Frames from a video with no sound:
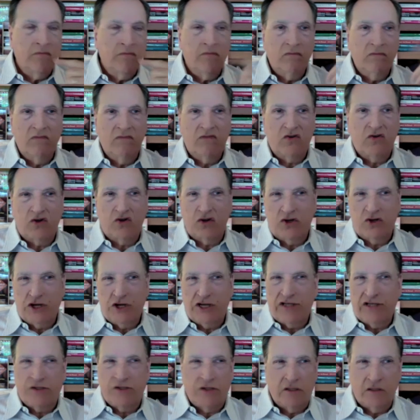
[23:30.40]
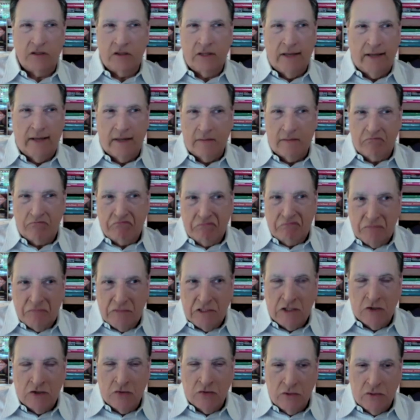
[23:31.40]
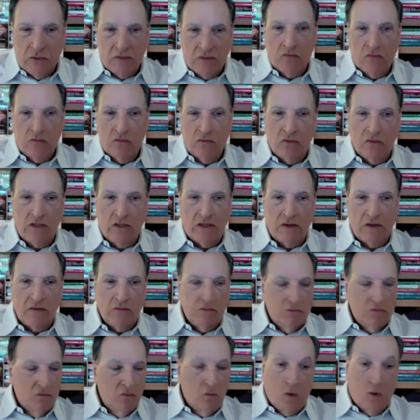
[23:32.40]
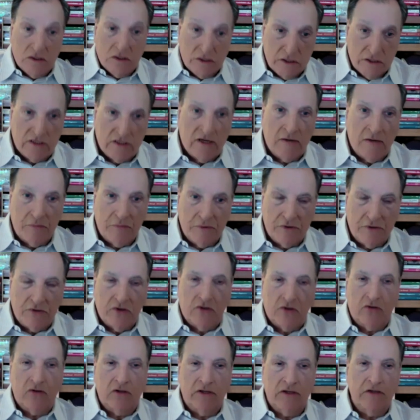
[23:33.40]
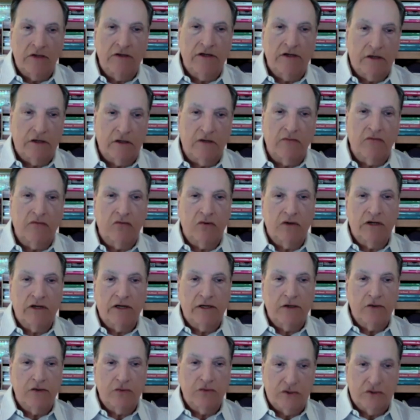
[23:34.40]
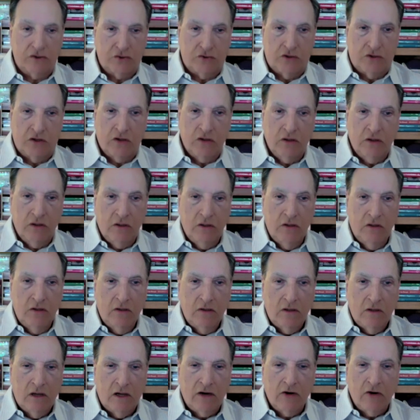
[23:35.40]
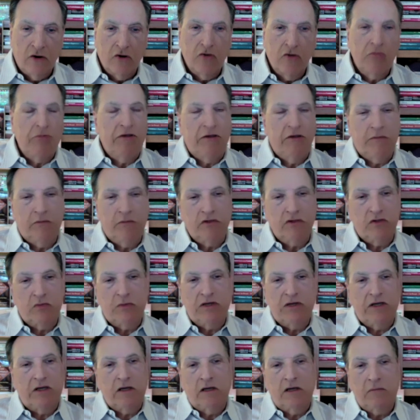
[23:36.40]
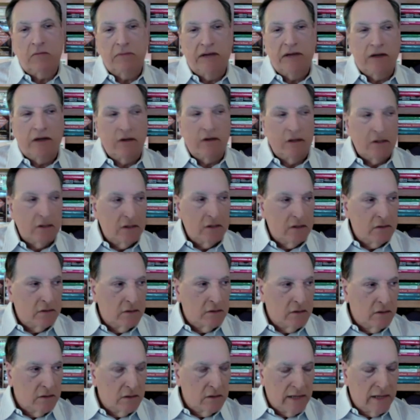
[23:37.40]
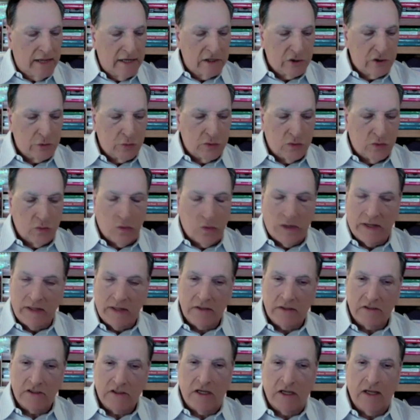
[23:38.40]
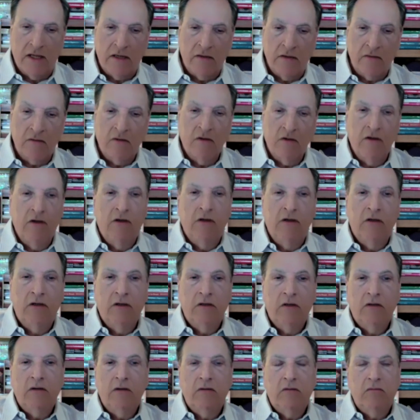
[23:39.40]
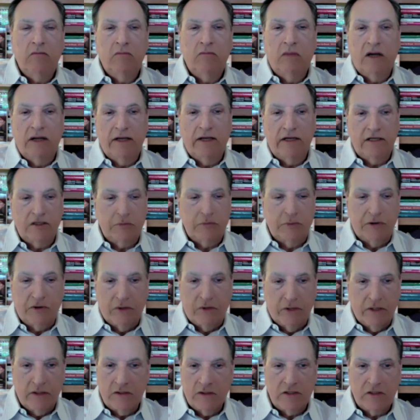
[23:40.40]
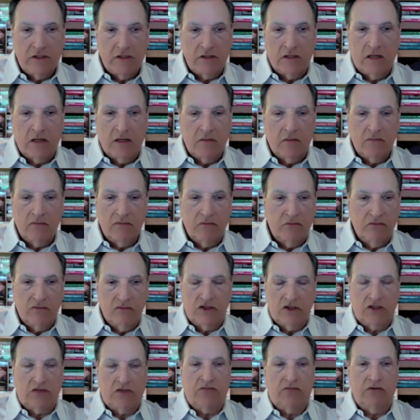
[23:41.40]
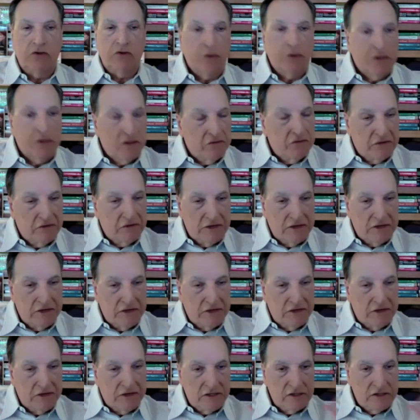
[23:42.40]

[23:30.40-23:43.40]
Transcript: suggested that, it really wasn't a particularly addictive or dangerous drug. I heard people speaking about it in casual ways, and my experience just flew in the face of that.